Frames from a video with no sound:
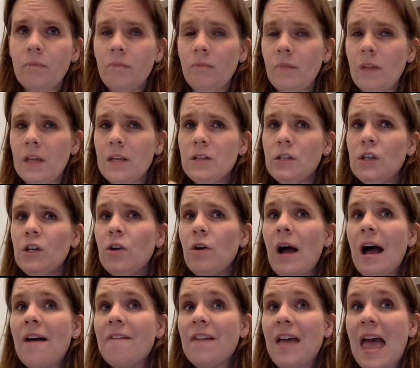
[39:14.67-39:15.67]
So you don't
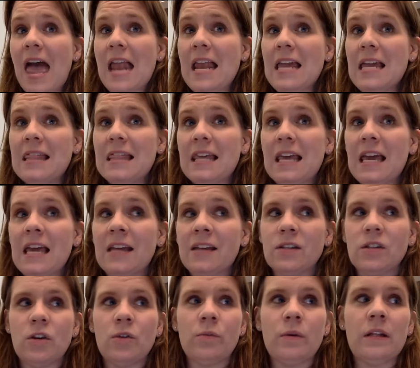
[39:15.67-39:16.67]
have anything
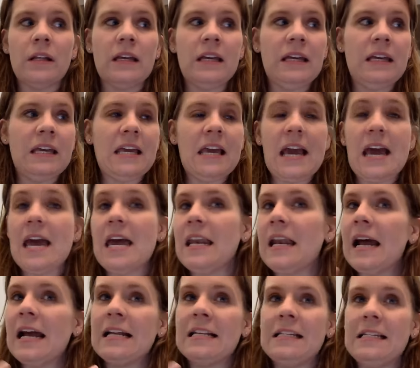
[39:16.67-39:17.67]
to really get an
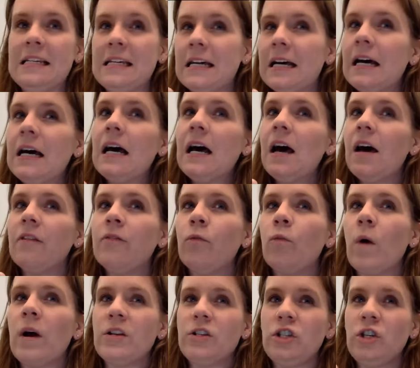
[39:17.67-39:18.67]
idea of
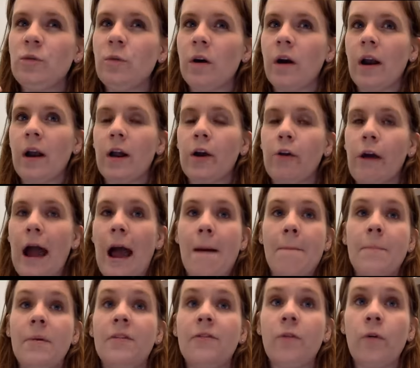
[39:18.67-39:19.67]
what you were going to grab
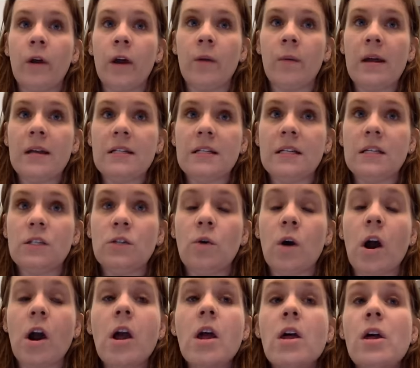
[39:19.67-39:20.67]
before you went to the
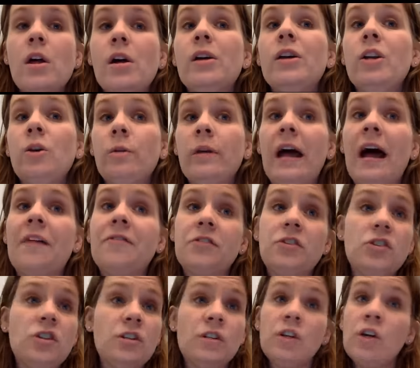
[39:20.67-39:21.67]
store. You would have to
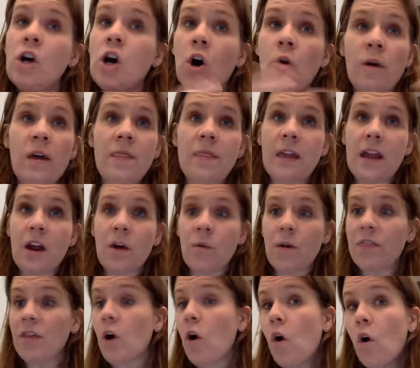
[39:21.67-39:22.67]
just go in there with
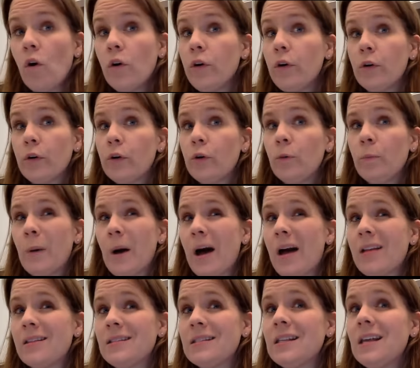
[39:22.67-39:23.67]
all your
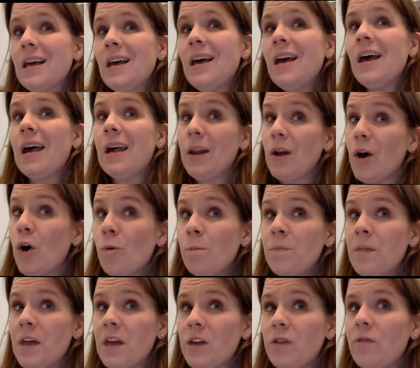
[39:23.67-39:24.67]
coupons and hope
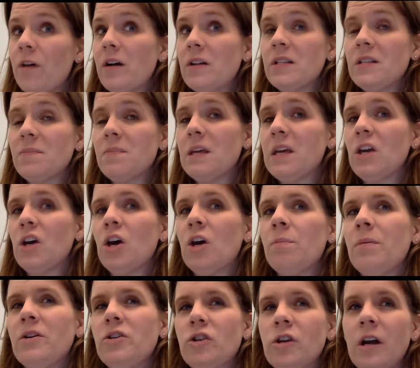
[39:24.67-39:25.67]
that you found something good,
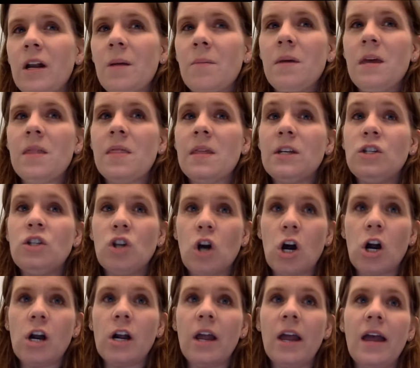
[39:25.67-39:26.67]
but you're going to be in the
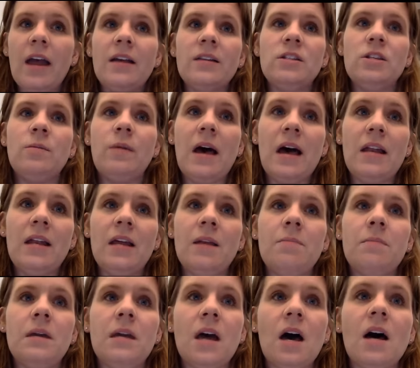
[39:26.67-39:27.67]
dark as you head in
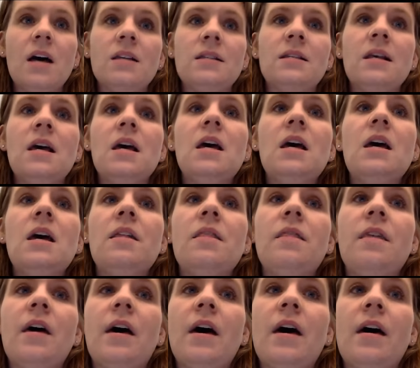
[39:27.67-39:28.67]
because
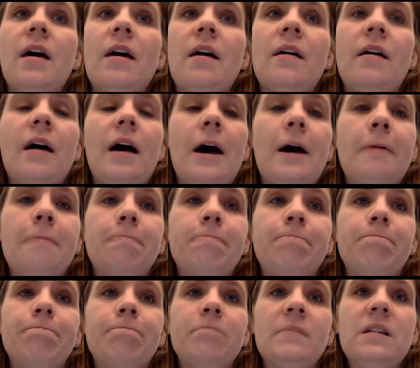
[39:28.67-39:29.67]
the um,
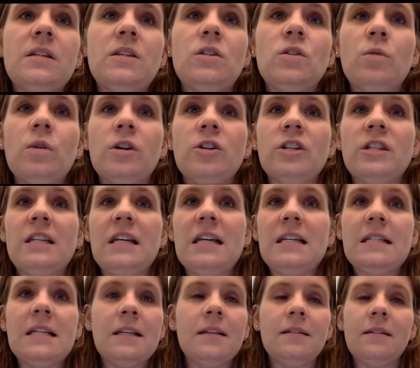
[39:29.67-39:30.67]
store just
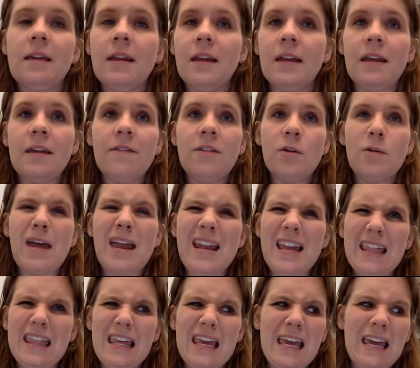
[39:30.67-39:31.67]
isn't going to give you
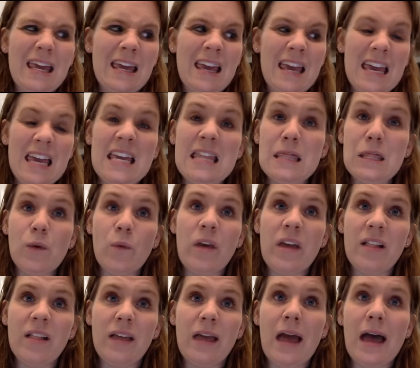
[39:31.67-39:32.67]
anything in the
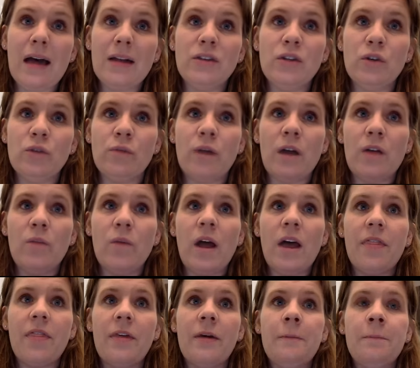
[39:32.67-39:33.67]
weekly ad to run
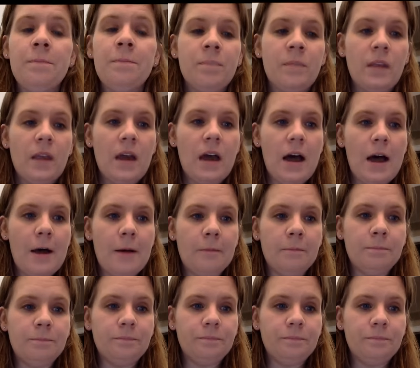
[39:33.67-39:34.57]
with. Um,